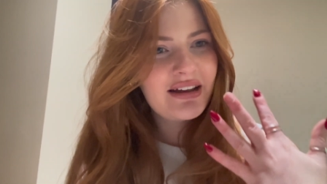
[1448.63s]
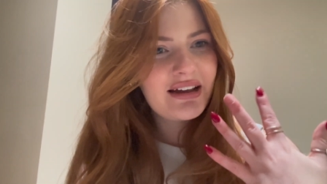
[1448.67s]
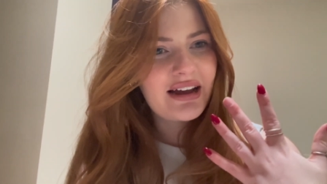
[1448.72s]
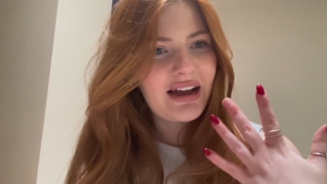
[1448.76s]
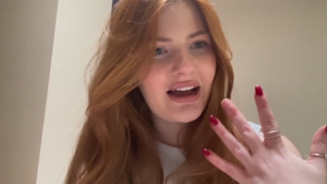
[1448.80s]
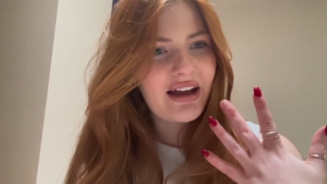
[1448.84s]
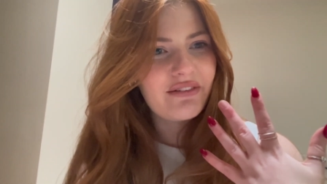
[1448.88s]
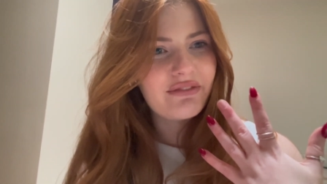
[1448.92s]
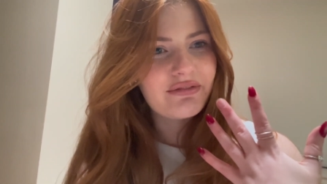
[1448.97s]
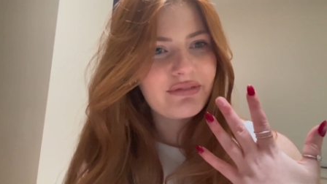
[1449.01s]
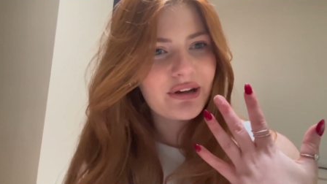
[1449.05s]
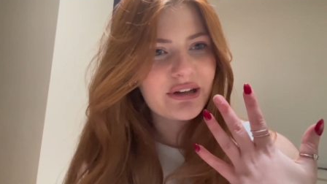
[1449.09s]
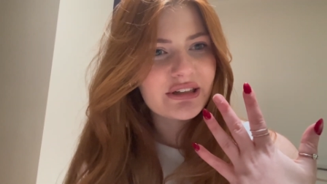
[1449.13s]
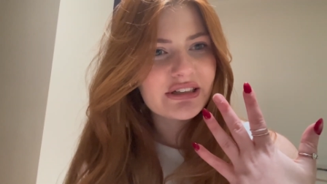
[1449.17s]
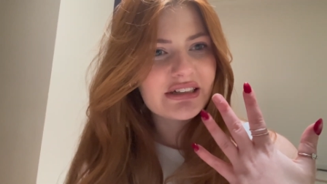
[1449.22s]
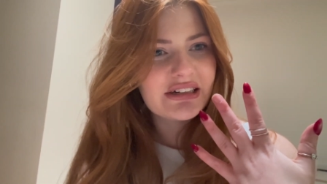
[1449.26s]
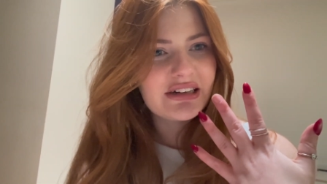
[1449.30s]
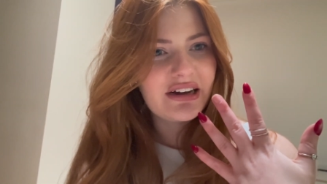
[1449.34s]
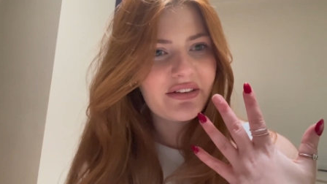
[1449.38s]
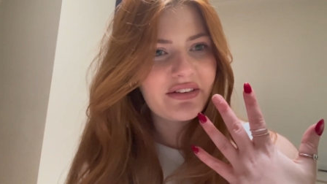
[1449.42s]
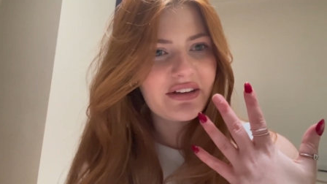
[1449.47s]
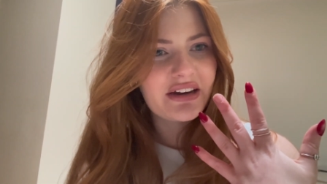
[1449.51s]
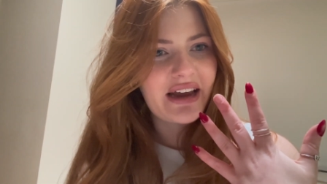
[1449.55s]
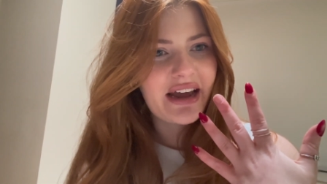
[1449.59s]
I've lost
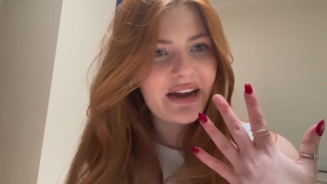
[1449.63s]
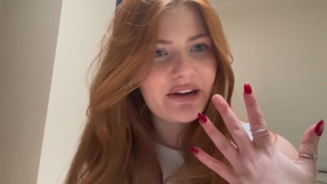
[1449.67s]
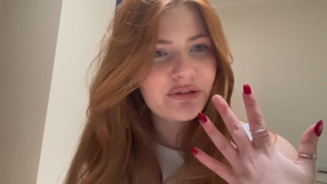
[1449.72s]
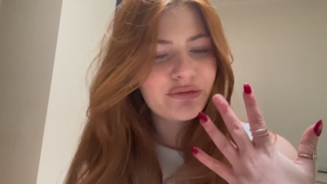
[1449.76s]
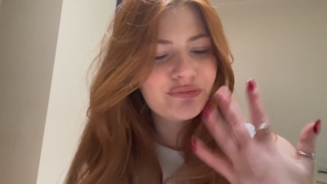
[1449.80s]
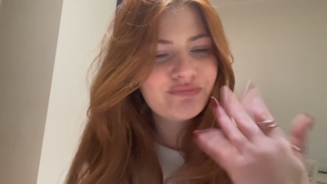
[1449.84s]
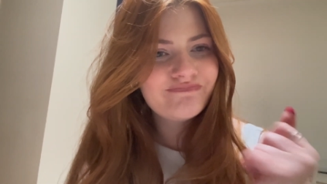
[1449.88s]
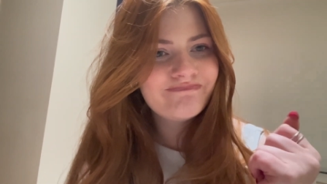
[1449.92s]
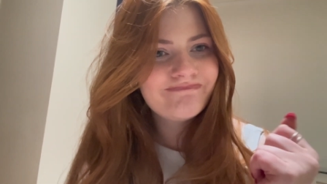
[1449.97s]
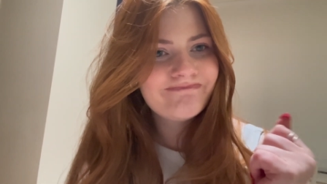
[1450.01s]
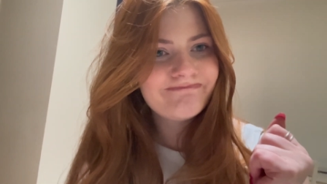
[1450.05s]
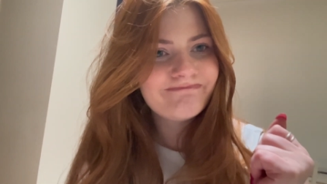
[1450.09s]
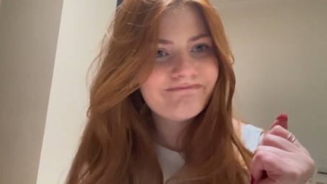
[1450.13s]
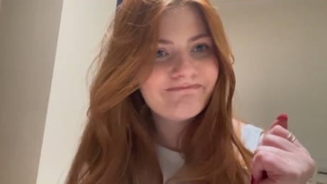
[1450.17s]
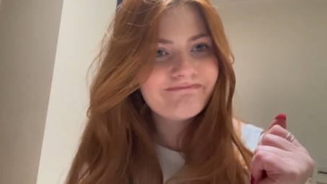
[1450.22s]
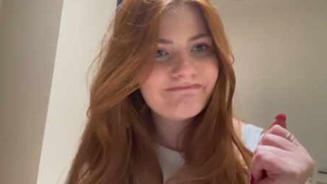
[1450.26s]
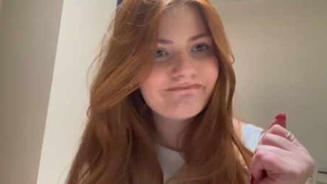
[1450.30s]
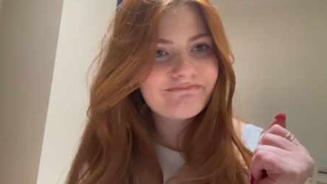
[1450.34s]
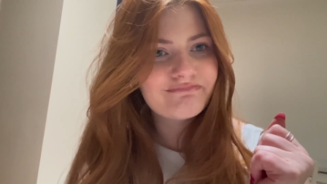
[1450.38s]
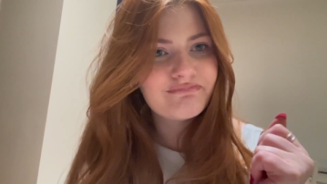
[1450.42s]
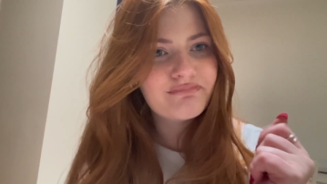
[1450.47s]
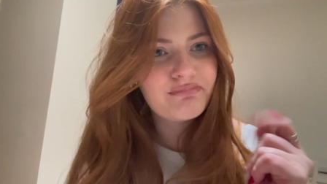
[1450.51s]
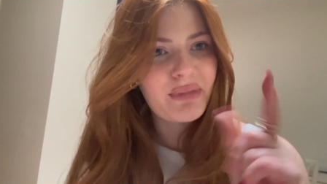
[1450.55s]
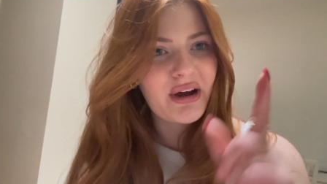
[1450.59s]
another nail,
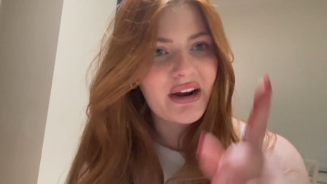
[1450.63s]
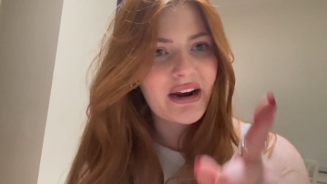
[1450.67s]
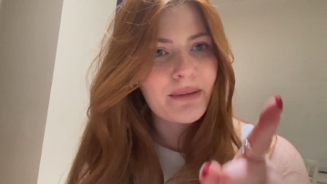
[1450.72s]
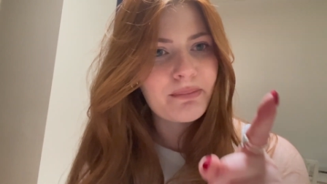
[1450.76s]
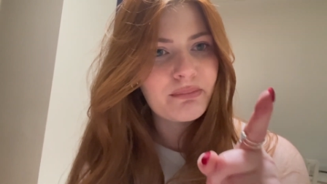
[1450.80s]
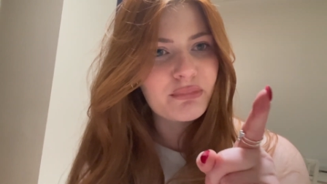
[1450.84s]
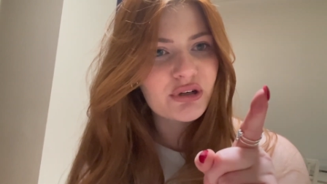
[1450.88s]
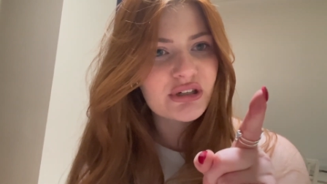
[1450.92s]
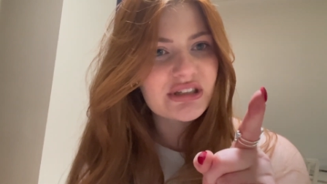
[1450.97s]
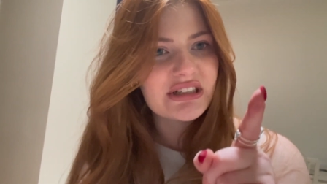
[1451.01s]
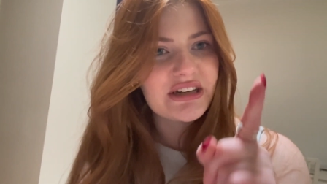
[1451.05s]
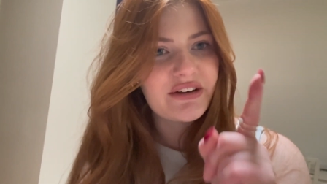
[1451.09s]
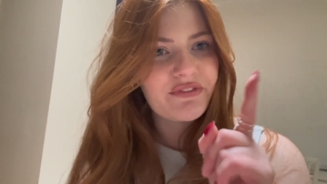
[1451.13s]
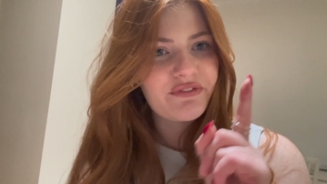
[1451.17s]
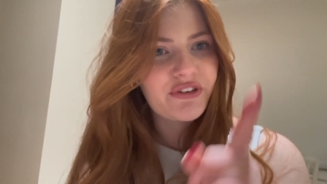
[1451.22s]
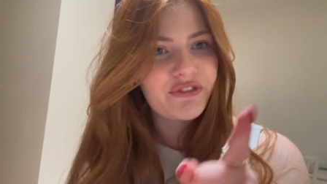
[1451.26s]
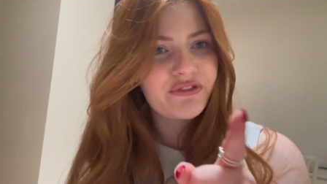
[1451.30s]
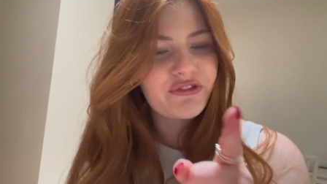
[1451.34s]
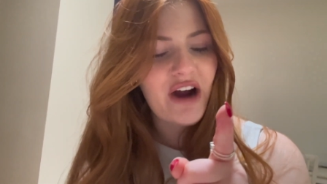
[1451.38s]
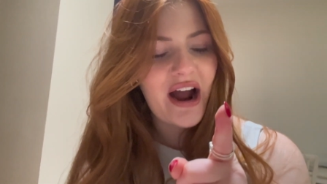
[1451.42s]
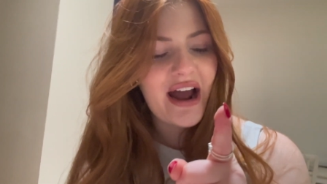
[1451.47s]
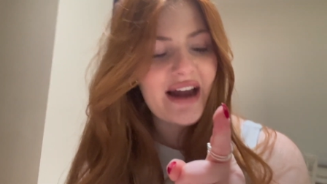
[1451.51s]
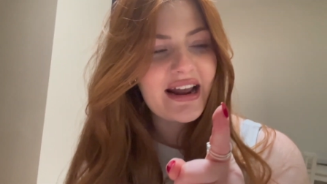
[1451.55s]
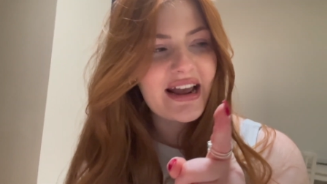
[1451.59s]
but I'm booked in for
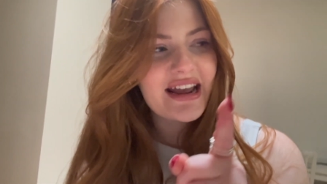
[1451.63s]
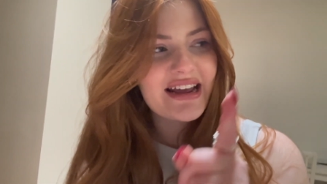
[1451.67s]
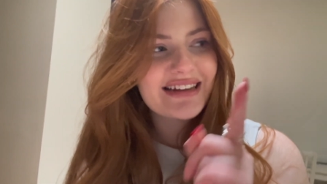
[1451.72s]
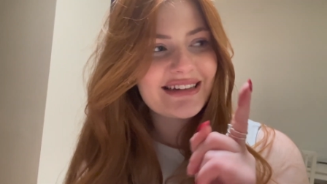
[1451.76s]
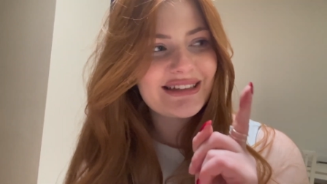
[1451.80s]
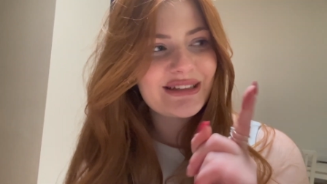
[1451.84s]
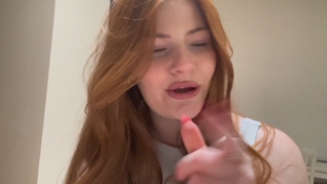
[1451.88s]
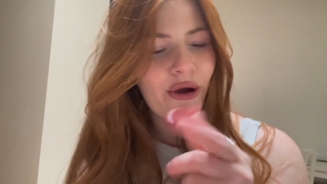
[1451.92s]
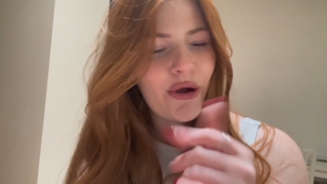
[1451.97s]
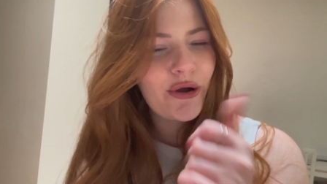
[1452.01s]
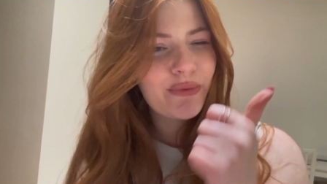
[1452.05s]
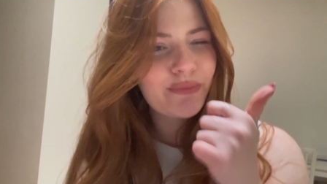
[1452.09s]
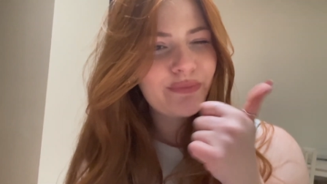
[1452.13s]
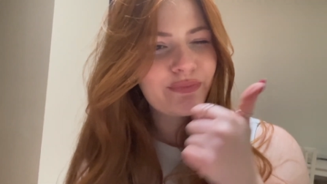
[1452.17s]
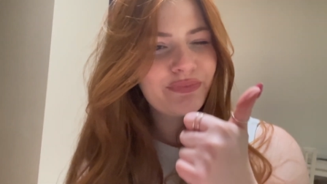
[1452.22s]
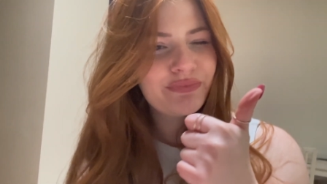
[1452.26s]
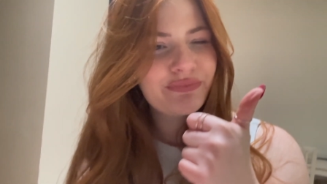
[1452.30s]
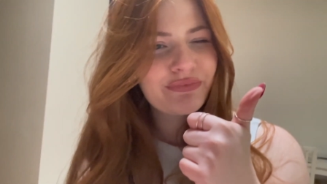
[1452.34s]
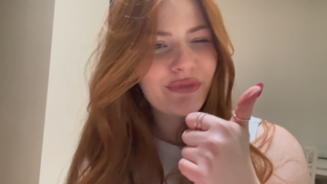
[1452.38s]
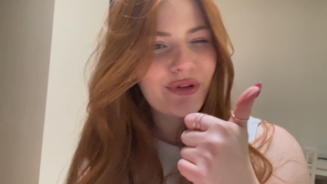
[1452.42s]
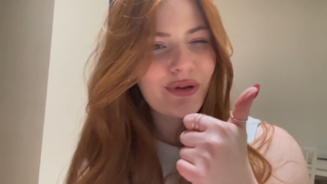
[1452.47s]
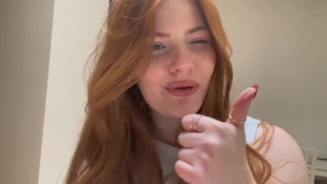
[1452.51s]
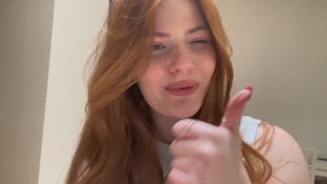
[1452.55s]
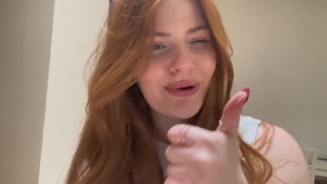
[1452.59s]
Friday, so
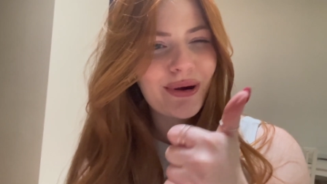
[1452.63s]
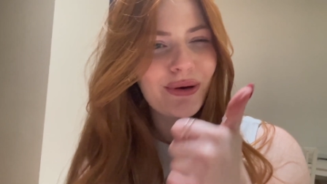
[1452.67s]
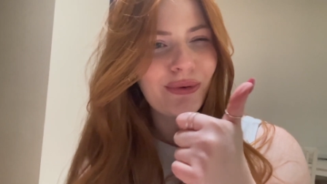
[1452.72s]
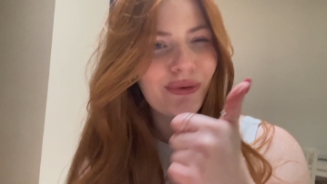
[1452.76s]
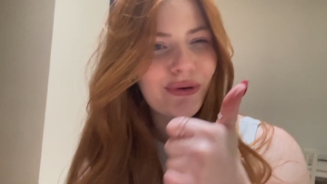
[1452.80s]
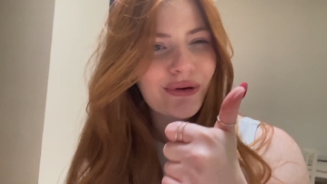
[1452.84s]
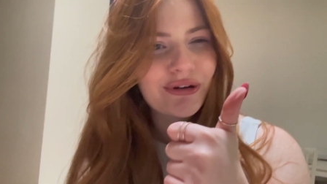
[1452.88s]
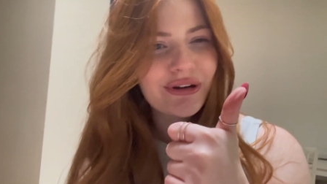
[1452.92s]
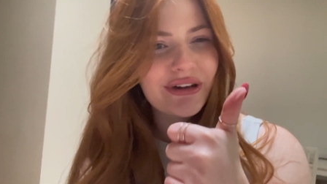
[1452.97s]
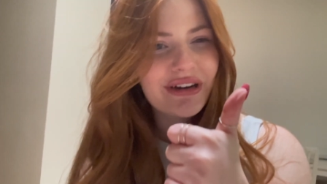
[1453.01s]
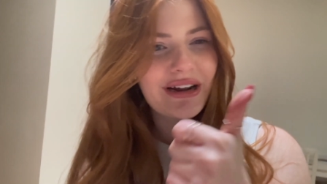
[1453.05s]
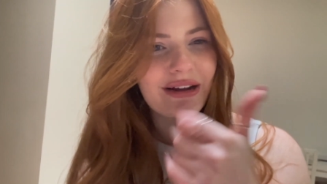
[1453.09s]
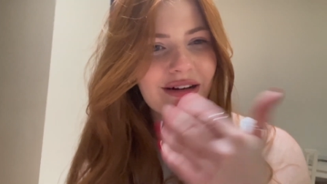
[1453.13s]
we're all good.